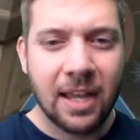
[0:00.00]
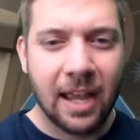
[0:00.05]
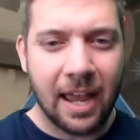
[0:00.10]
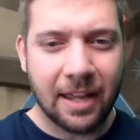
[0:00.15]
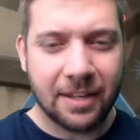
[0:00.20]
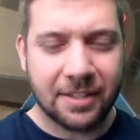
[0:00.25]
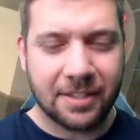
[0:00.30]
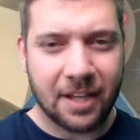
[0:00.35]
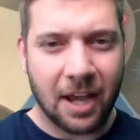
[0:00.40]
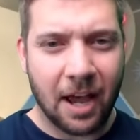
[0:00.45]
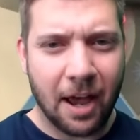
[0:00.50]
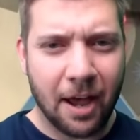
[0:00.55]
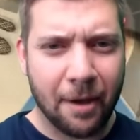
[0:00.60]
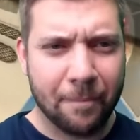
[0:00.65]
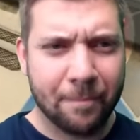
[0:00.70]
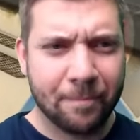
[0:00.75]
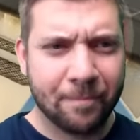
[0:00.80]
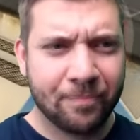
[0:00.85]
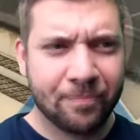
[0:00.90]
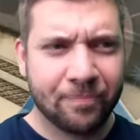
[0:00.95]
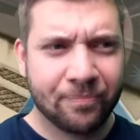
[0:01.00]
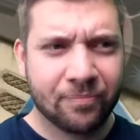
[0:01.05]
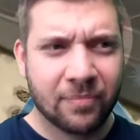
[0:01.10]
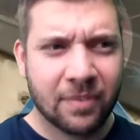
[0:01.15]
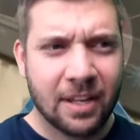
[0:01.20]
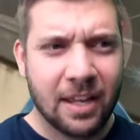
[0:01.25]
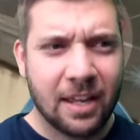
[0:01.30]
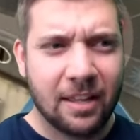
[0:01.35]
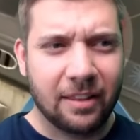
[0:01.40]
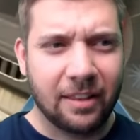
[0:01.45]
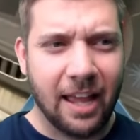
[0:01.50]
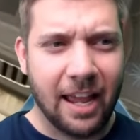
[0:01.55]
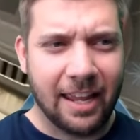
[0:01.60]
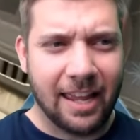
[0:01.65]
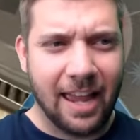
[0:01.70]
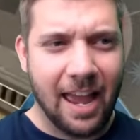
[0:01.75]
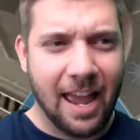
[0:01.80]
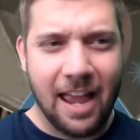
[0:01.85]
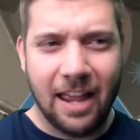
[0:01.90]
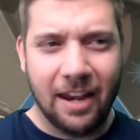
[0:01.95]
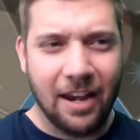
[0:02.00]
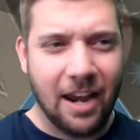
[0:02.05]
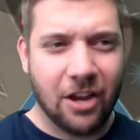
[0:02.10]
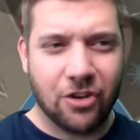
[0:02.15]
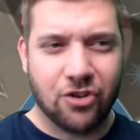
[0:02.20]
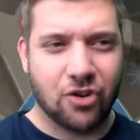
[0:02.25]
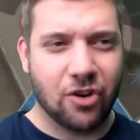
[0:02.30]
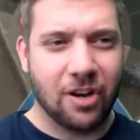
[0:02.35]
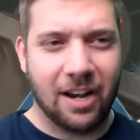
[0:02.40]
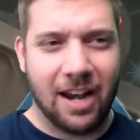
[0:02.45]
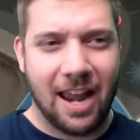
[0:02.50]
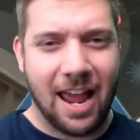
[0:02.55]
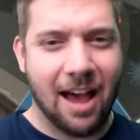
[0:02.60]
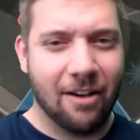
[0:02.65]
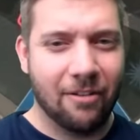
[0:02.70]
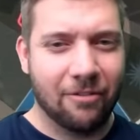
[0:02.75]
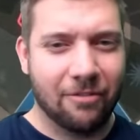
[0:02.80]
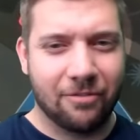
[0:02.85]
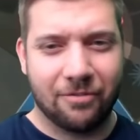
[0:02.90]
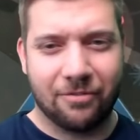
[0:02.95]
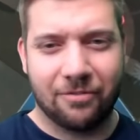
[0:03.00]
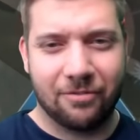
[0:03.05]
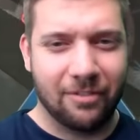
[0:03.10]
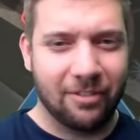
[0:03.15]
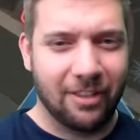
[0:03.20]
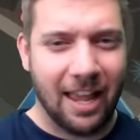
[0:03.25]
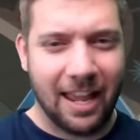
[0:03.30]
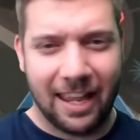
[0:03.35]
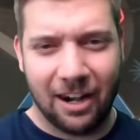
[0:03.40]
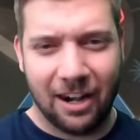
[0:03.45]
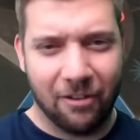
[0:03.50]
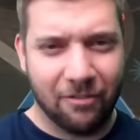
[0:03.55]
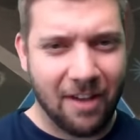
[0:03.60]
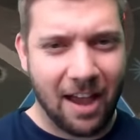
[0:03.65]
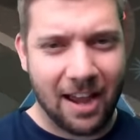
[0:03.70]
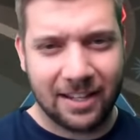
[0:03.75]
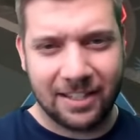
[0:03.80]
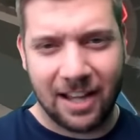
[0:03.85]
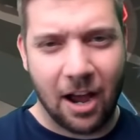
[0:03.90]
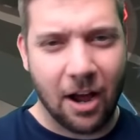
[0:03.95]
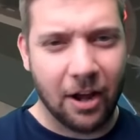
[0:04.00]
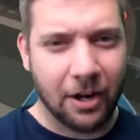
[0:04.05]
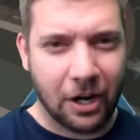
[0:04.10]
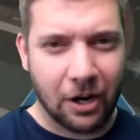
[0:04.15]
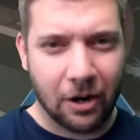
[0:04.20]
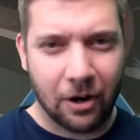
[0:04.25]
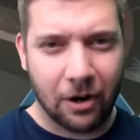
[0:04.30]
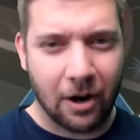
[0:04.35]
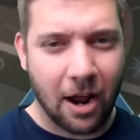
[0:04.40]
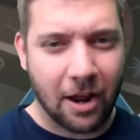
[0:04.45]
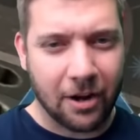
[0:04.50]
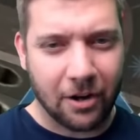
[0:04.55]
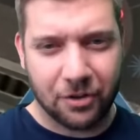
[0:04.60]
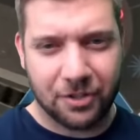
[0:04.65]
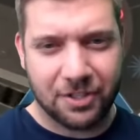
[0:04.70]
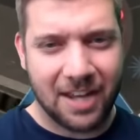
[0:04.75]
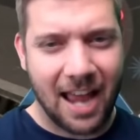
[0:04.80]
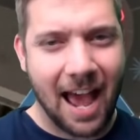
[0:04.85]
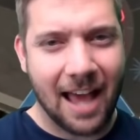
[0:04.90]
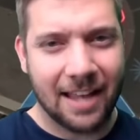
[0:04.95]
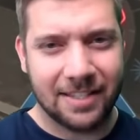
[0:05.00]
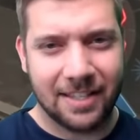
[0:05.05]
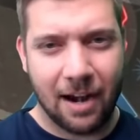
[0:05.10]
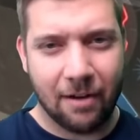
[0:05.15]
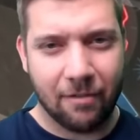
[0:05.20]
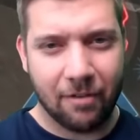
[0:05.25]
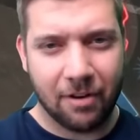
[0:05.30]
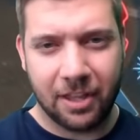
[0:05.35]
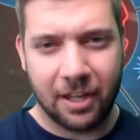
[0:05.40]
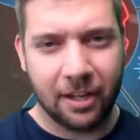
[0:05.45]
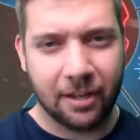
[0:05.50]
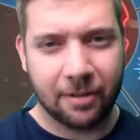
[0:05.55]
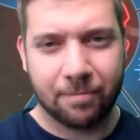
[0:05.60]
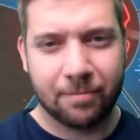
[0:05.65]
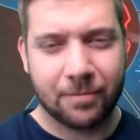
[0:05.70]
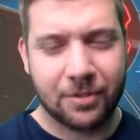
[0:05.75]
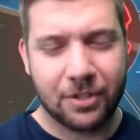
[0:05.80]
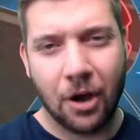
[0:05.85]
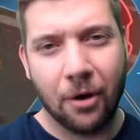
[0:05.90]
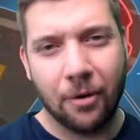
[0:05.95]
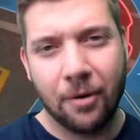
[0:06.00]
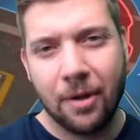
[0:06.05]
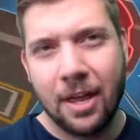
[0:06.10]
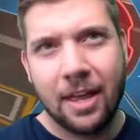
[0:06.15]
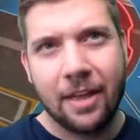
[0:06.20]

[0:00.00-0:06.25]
It's like it shouldn't have like an effect on your stats and everything. So